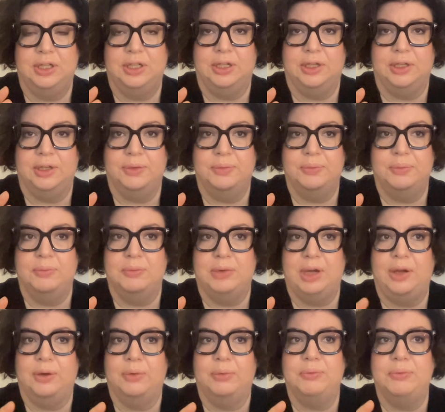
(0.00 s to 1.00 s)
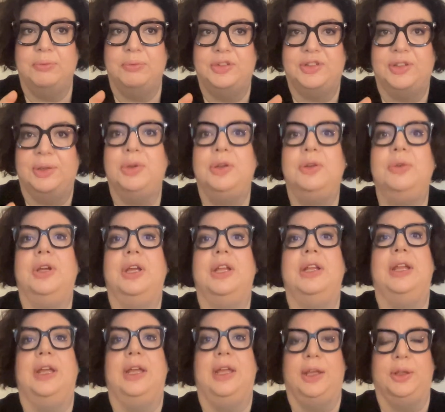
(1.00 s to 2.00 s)
how someone who
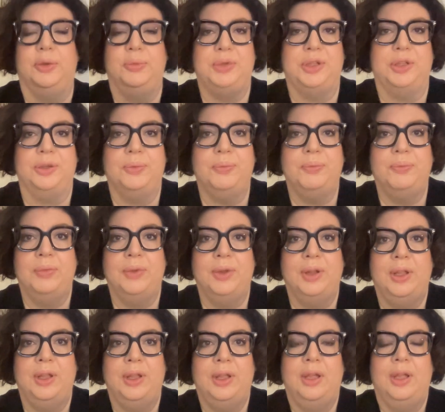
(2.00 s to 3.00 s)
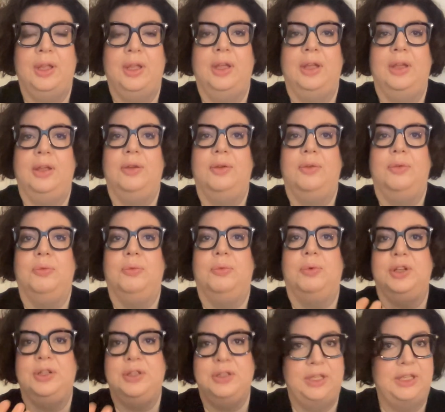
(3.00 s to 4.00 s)
can help you.
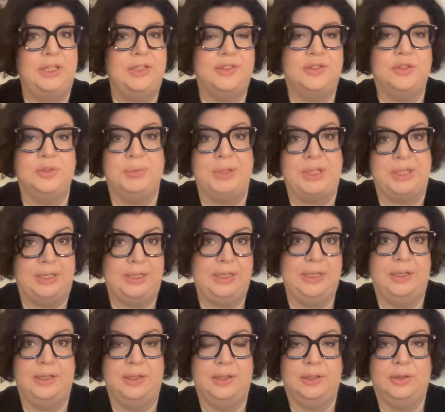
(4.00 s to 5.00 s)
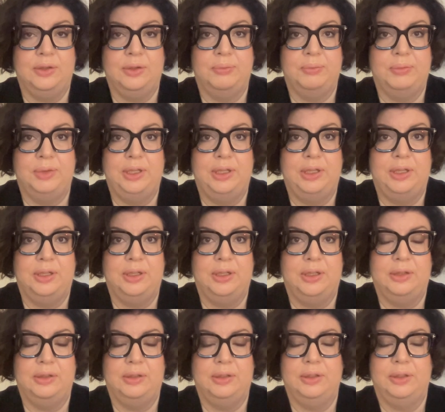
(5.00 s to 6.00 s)
What needs to be in a
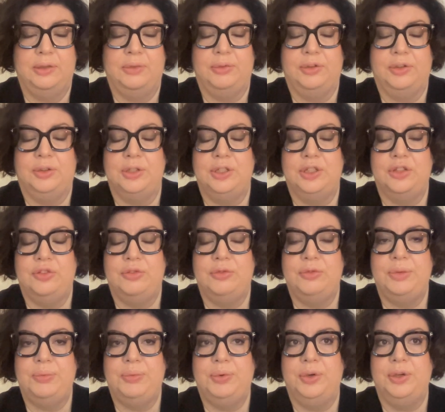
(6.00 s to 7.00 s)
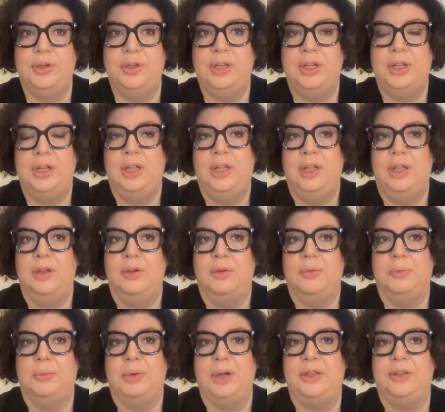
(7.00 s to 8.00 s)
condition report?
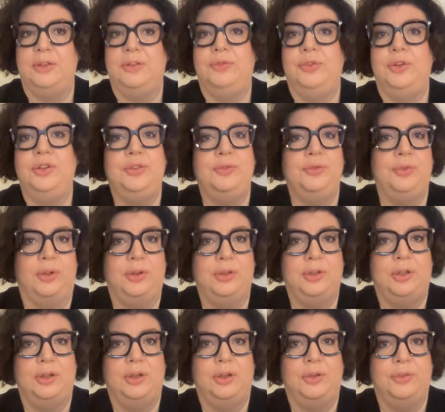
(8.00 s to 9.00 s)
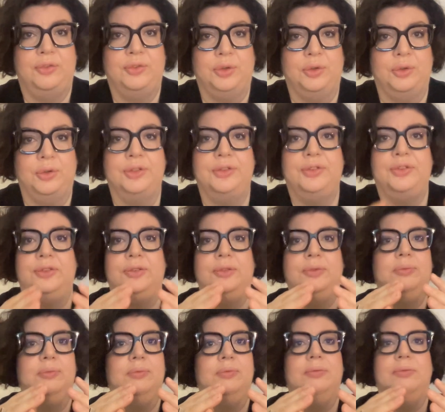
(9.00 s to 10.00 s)
Well, first of all, of course,
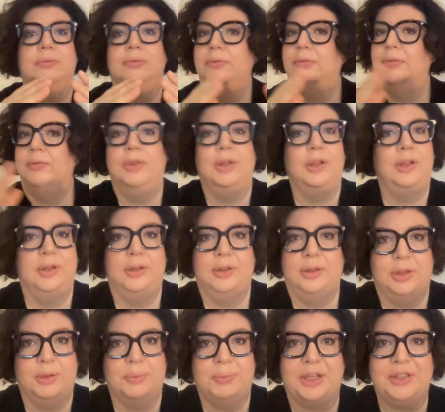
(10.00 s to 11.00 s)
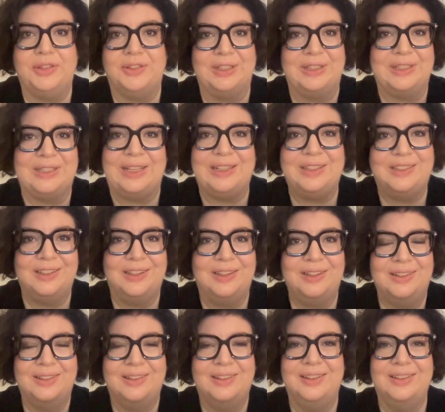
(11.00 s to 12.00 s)
the basic
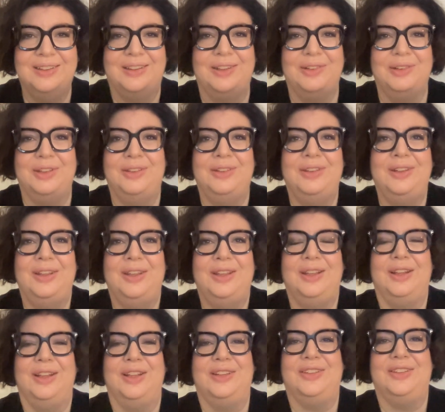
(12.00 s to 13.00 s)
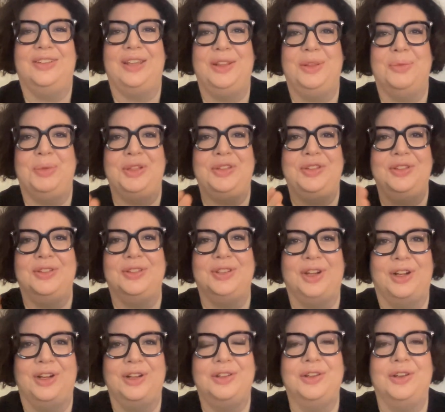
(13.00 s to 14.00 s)
data, the, let's say, the business
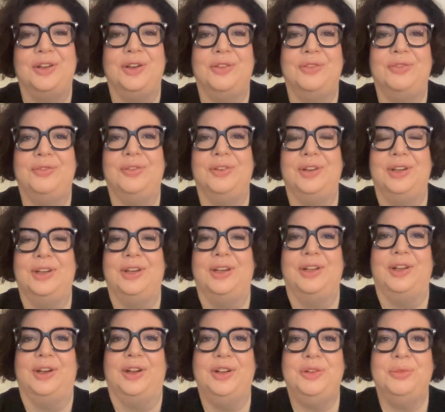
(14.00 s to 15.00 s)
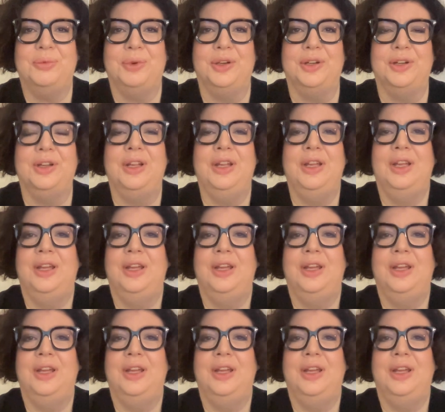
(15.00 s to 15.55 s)
card of an artwork,